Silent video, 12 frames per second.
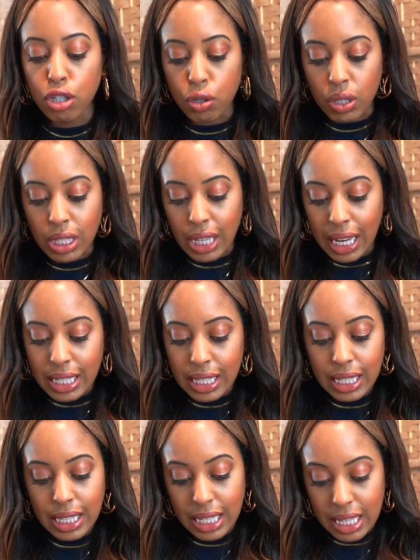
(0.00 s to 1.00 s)
So it's nice to
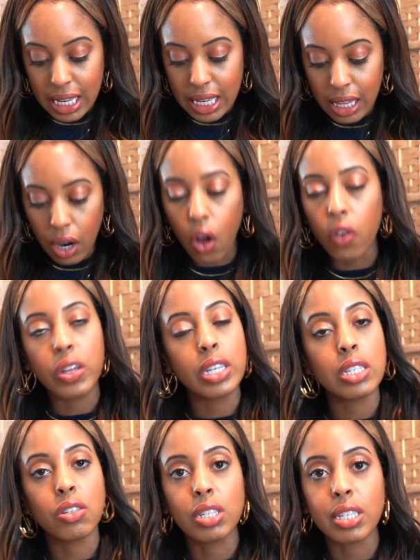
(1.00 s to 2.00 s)
see that all these
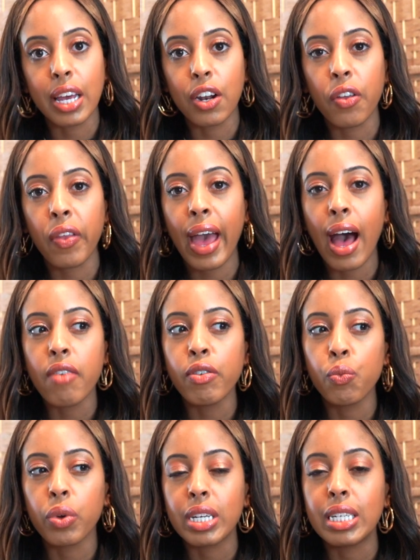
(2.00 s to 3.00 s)
years later they
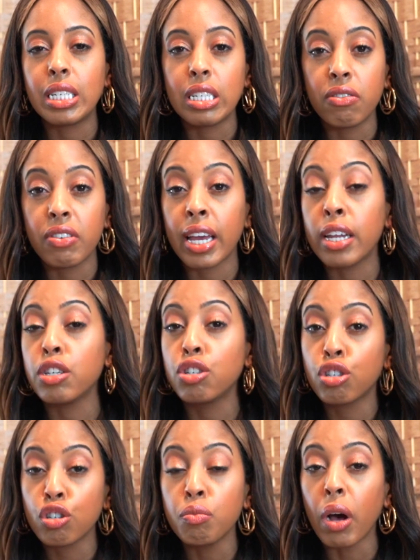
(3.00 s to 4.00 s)
haven't really deviated
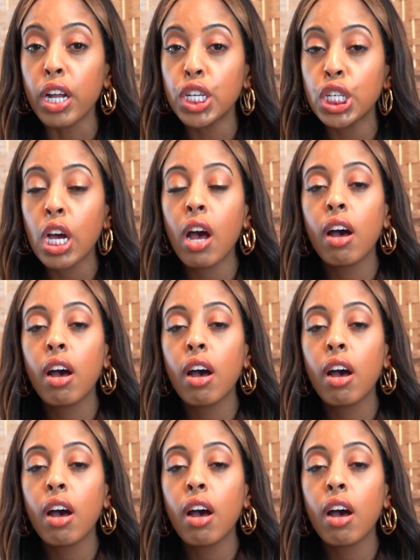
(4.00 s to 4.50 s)
too much